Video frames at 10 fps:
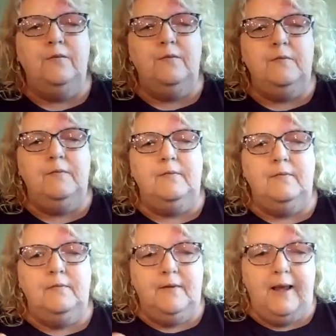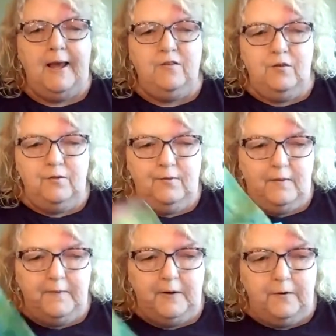because the ages
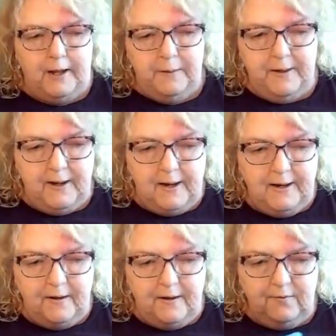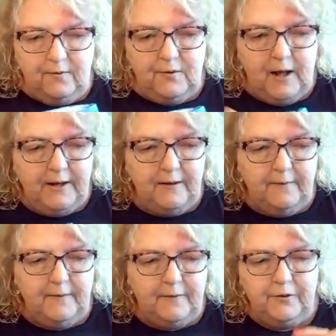that they're aiming, I guess, is 9 to
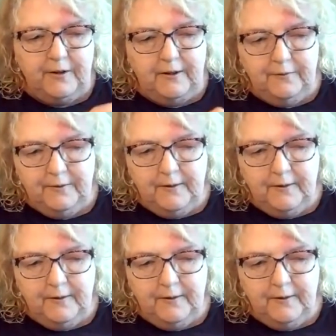13.